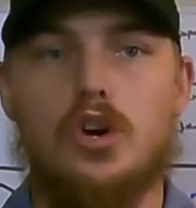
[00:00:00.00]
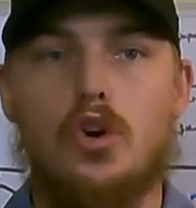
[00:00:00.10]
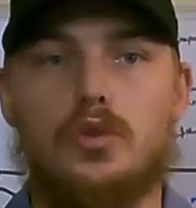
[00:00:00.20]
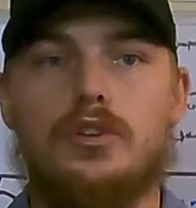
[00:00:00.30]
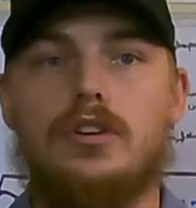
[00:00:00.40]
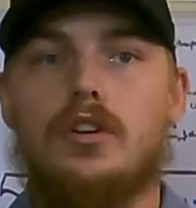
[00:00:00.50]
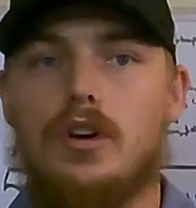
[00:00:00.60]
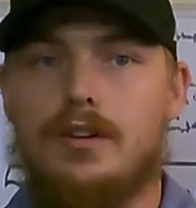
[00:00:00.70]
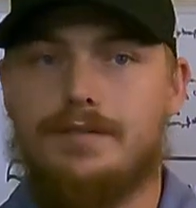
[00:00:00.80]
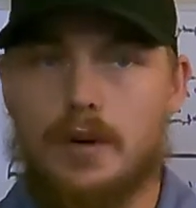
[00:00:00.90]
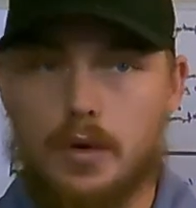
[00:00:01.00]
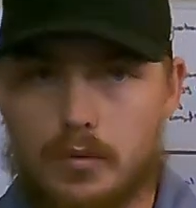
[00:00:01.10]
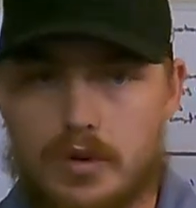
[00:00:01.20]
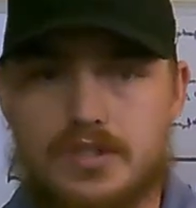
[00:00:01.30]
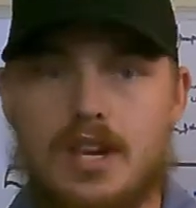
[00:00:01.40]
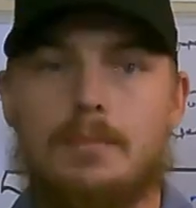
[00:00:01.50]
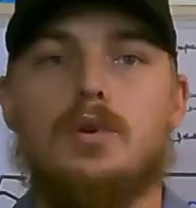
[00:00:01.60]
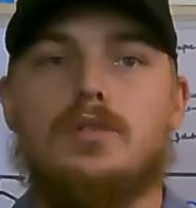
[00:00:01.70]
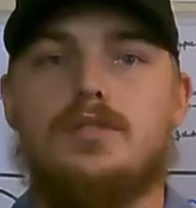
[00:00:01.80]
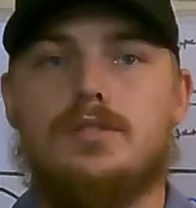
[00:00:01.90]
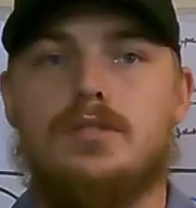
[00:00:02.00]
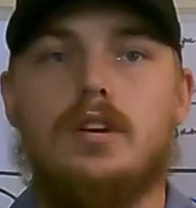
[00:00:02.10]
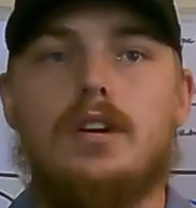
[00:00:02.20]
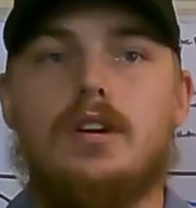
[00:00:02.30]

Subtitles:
called photoreceptors